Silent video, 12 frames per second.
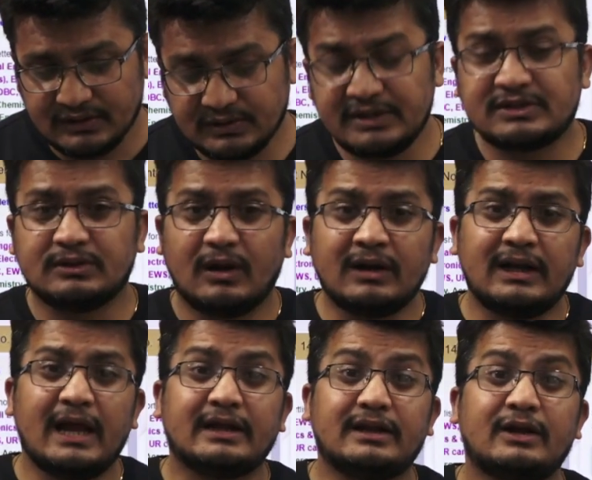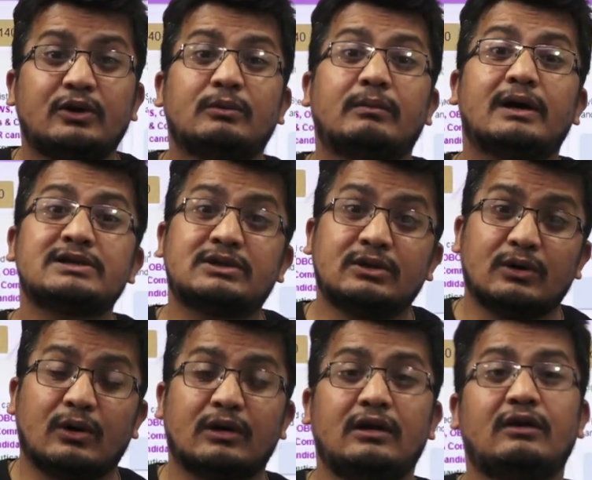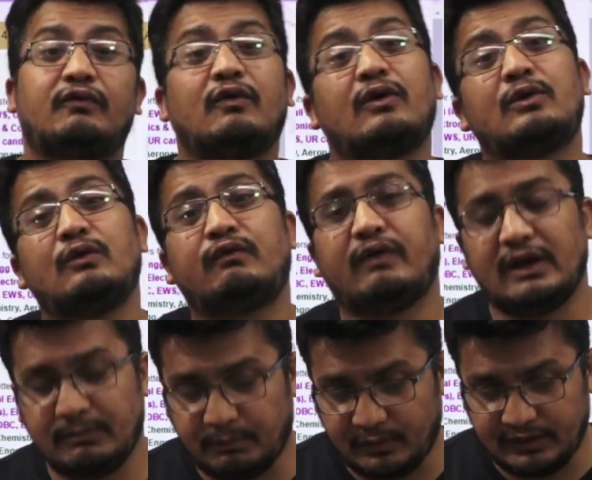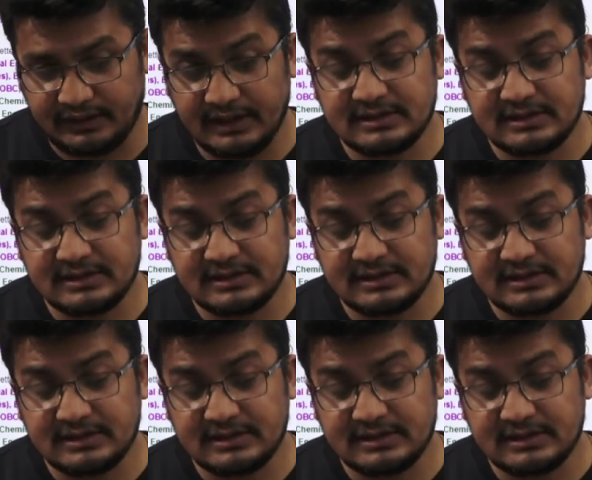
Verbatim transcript: so it's not like that you must know only 4 to 5 points.